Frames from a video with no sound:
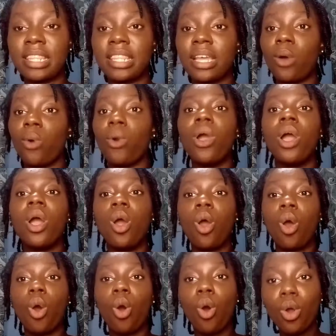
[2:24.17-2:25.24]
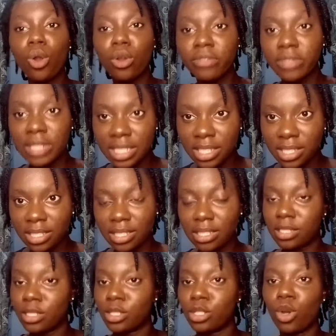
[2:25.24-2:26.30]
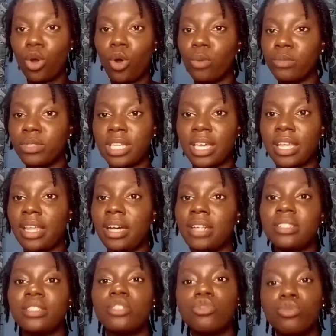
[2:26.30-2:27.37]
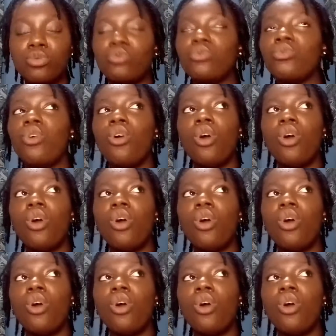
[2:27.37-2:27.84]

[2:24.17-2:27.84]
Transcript: Now, all of these things come together to